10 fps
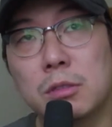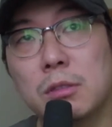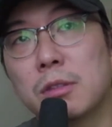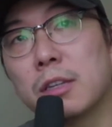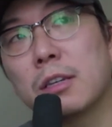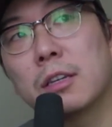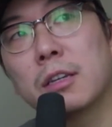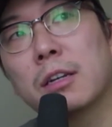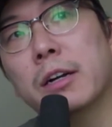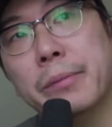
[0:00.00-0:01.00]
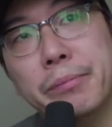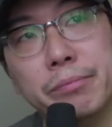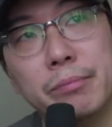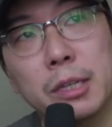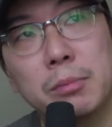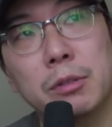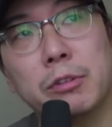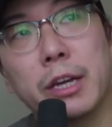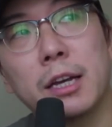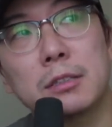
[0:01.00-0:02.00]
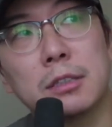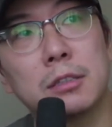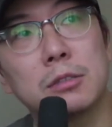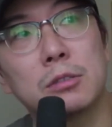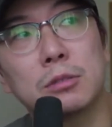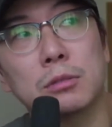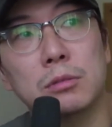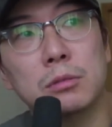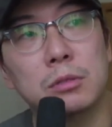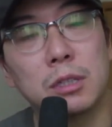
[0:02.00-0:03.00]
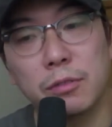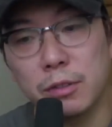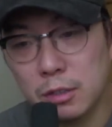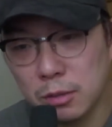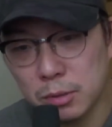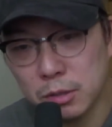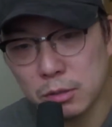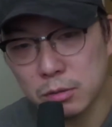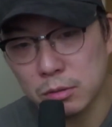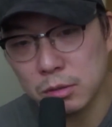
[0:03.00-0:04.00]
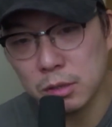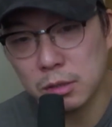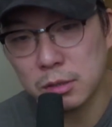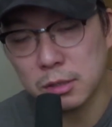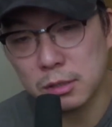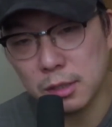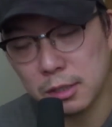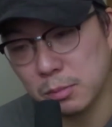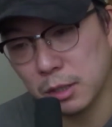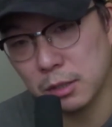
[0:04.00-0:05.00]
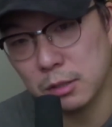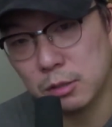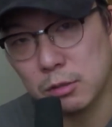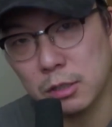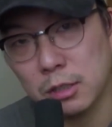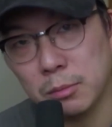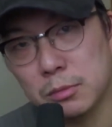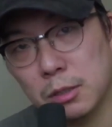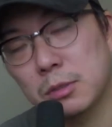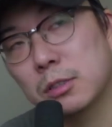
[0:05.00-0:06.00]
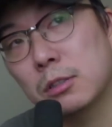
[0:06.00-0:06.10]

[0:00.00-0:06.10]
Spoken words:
thinking maybe reacting to TV commercials, since that's my industry. I'm just